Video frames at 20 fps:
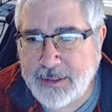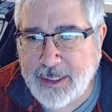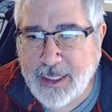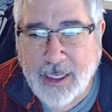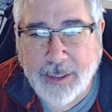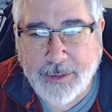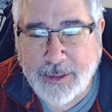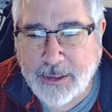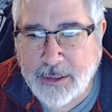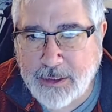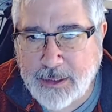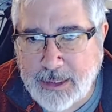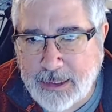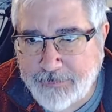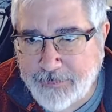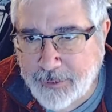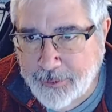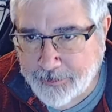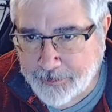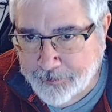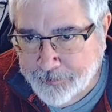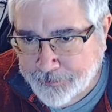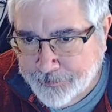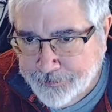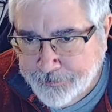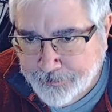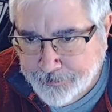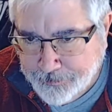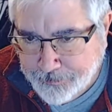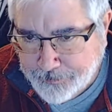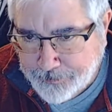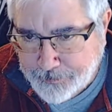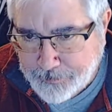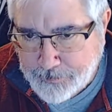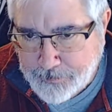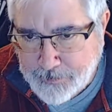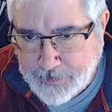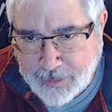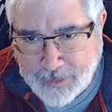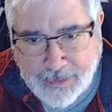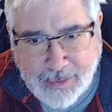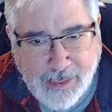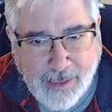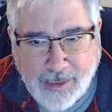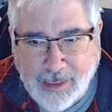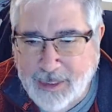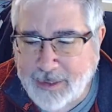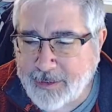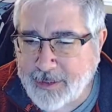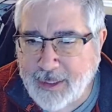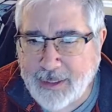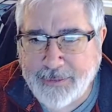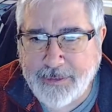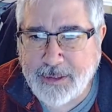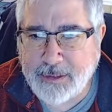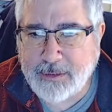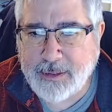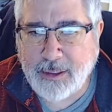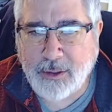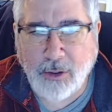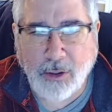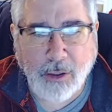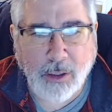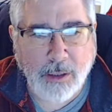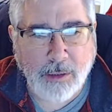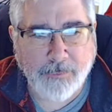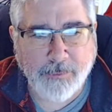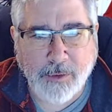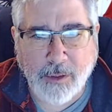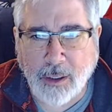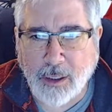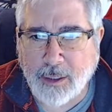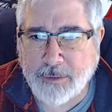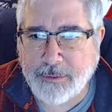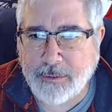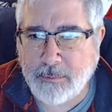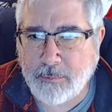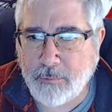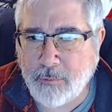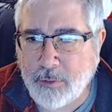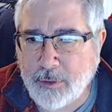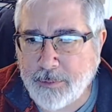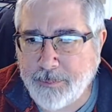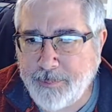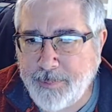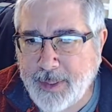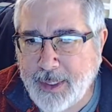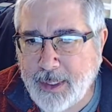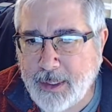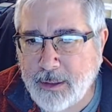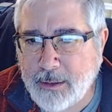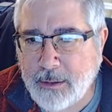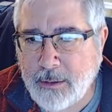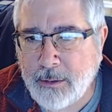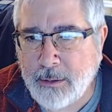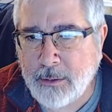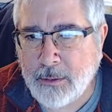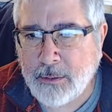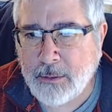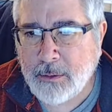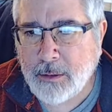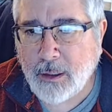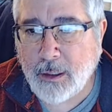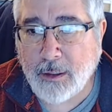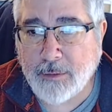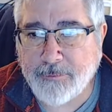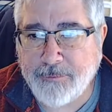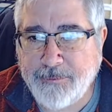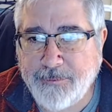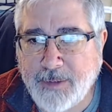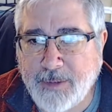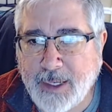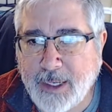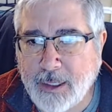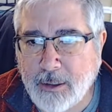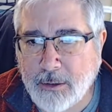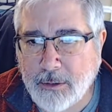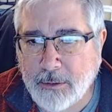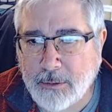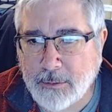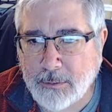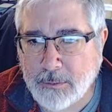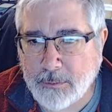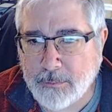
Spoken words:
Yeah, they could even. Yeah, I think that all of Gotham would have been on fire.